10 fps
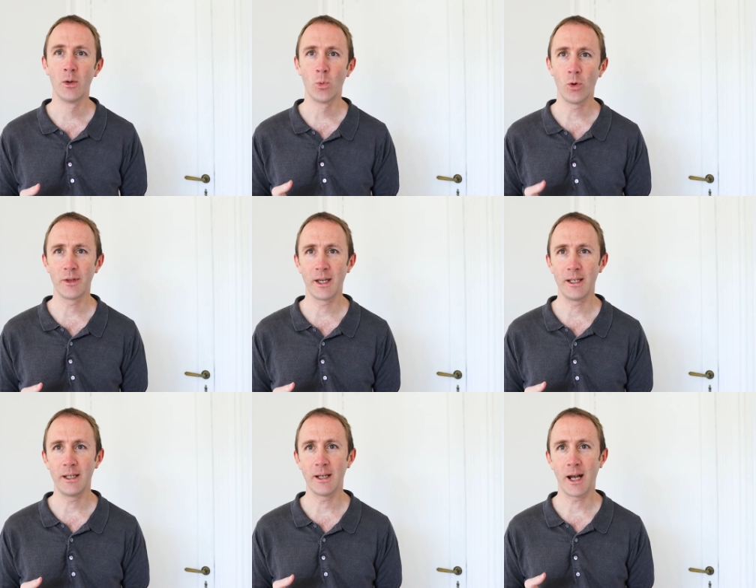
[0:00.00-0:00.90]
what
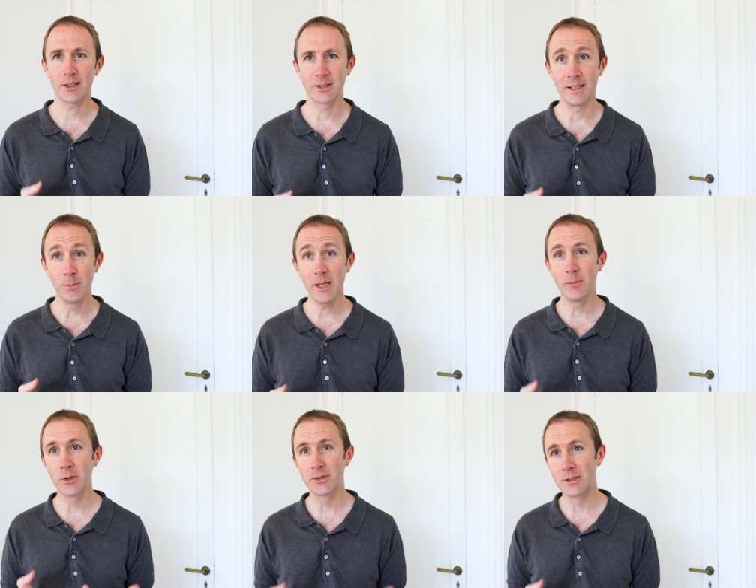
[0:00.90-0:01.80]
they actually
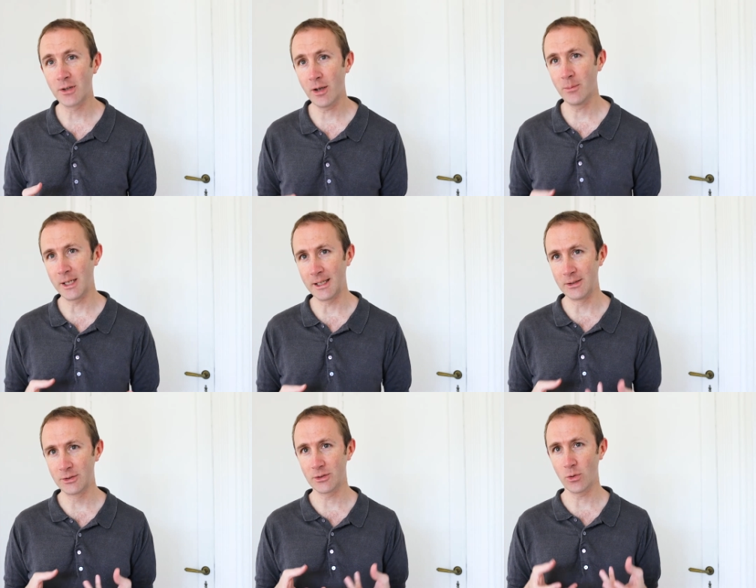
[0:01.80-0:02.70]
mean most of the time
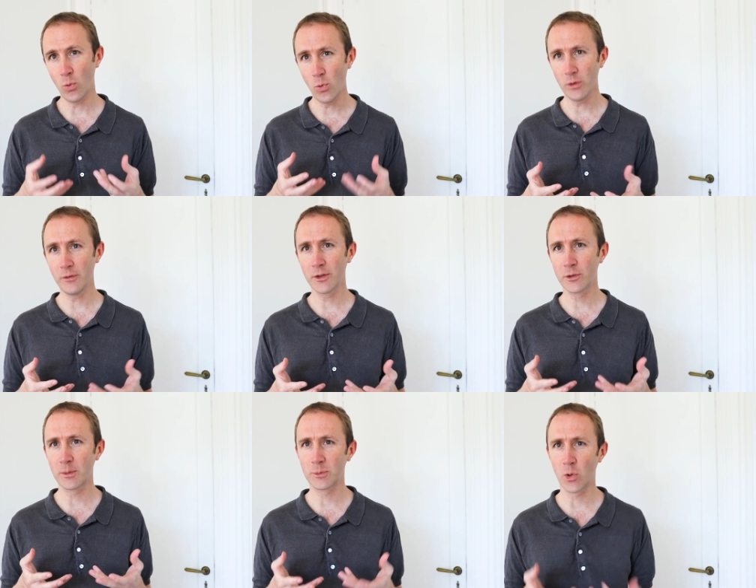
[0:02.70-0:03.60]
is all of the
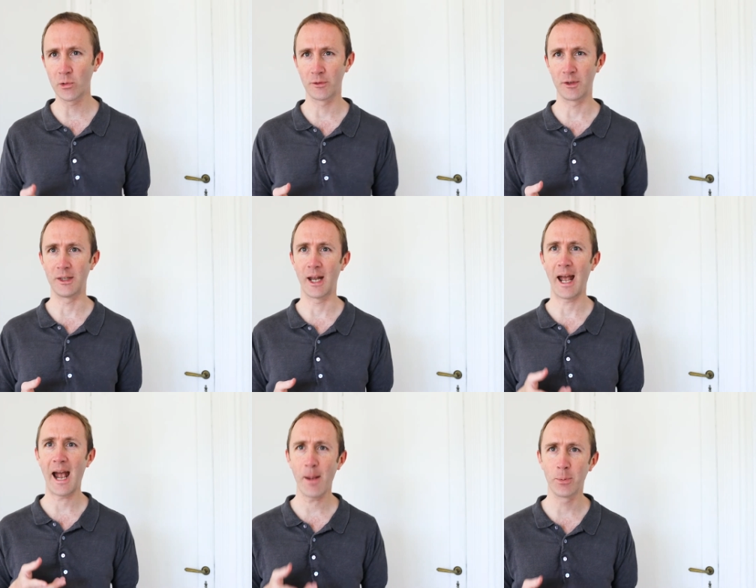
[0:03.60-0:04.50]
cryptography that
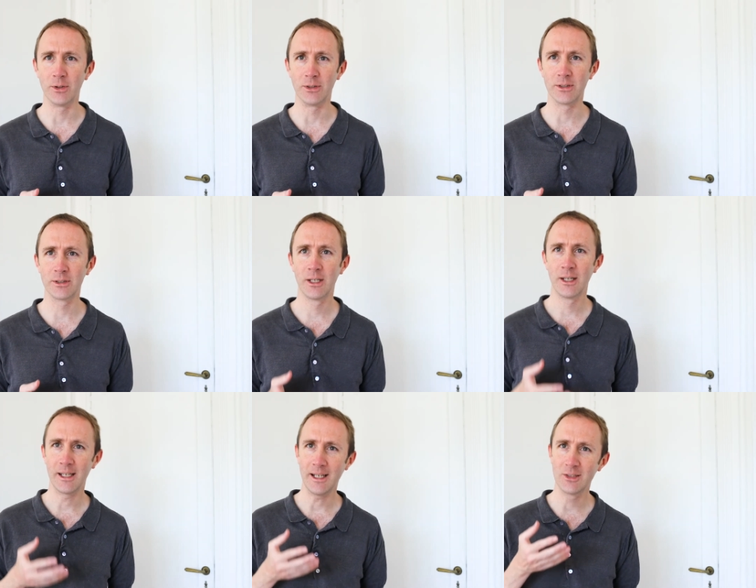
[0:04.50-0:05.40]
happens
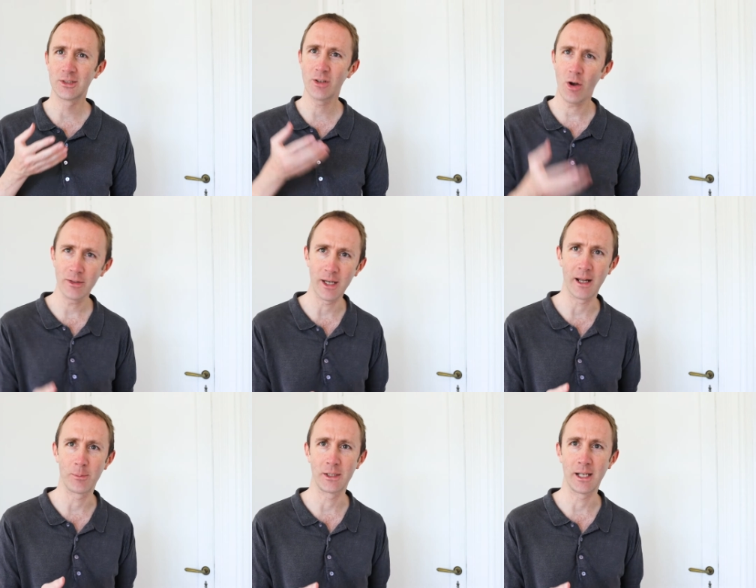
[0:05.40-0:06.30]
inside that
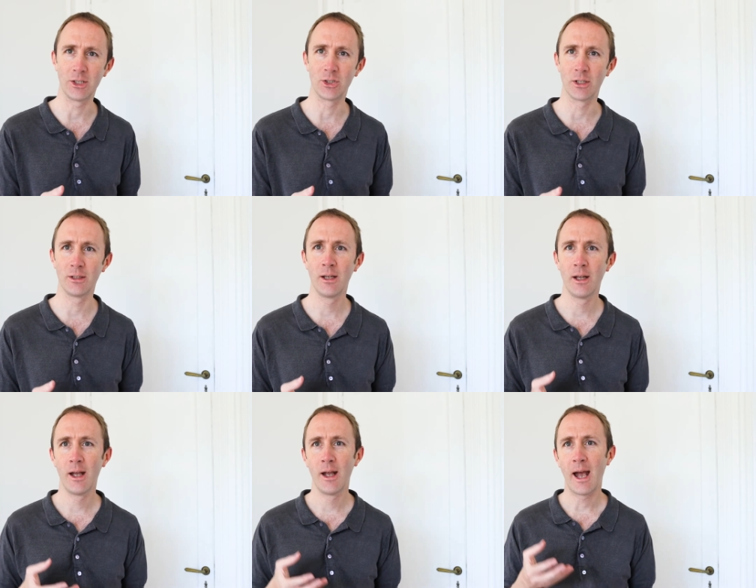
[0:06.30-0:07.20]
application
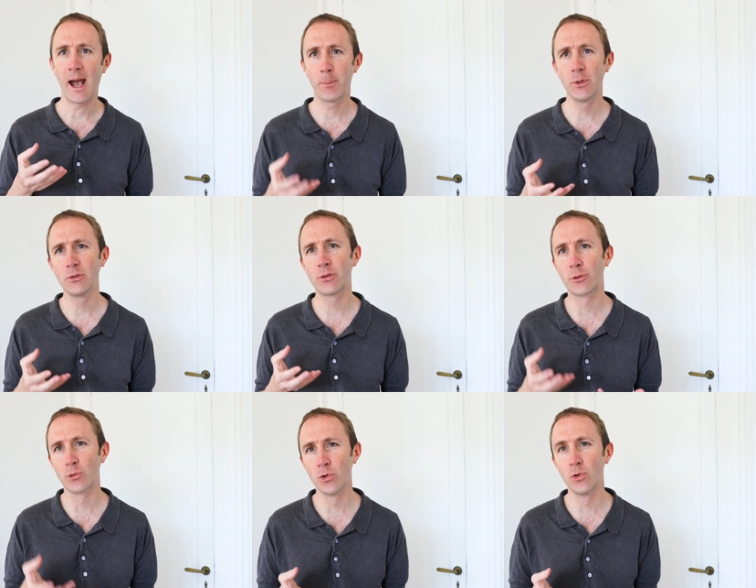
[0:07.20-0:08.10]
happens
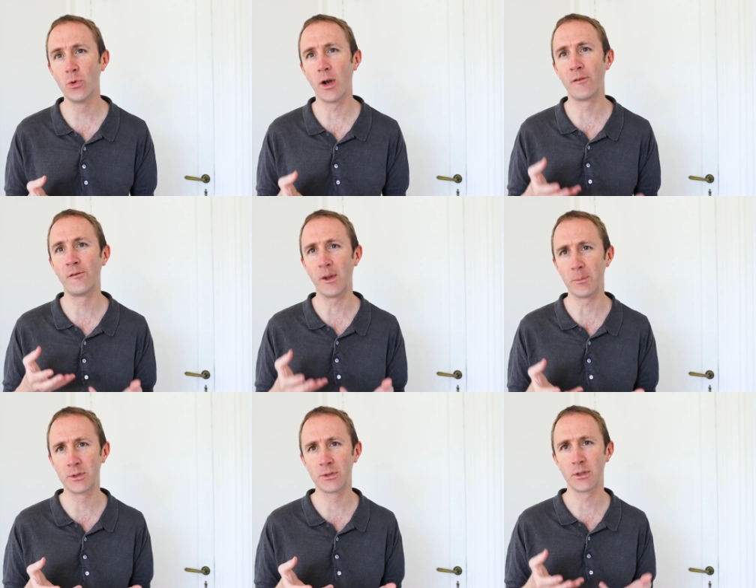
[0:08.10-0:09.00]
through a
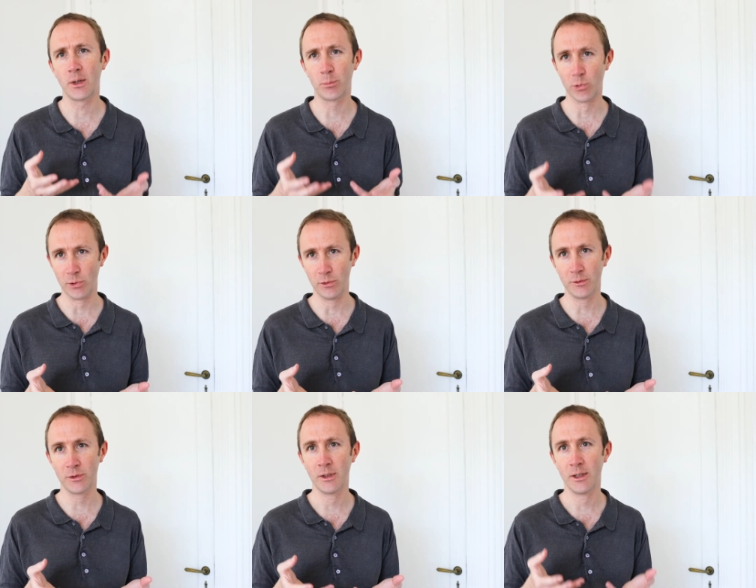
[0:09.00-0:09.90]
FIPS
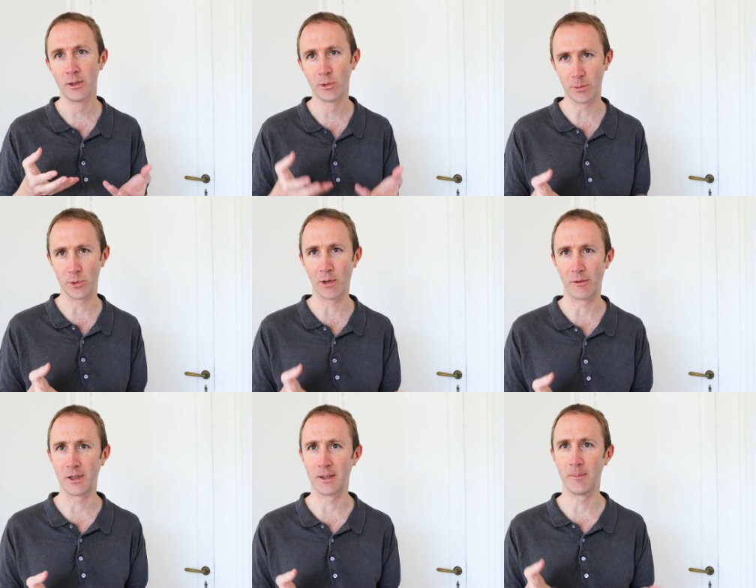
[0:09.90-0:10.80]
approved
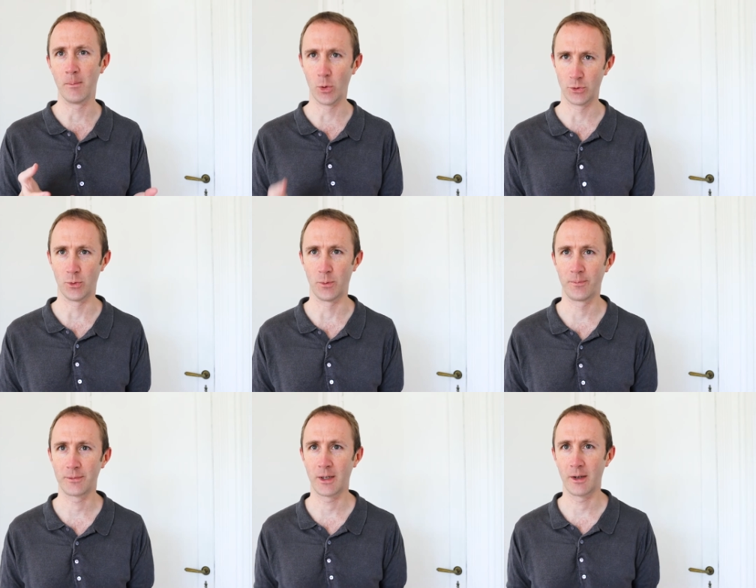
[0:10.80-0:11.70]
cryptographic module.
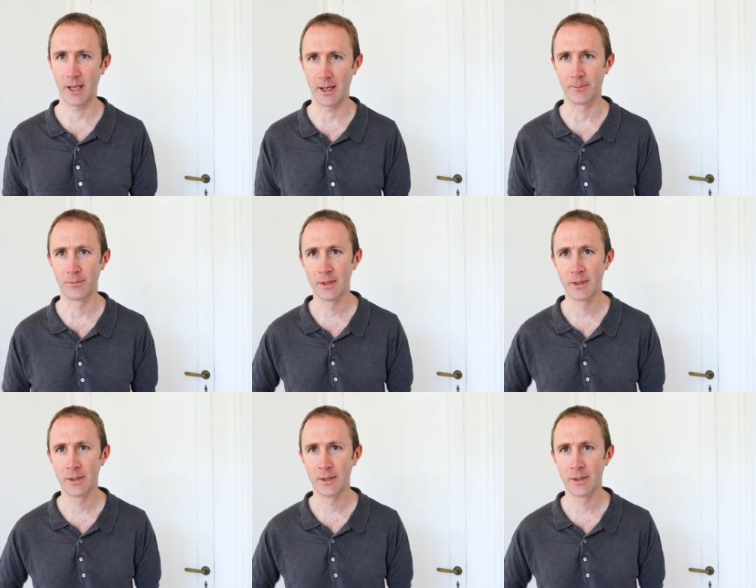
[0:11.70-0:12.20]
Okay.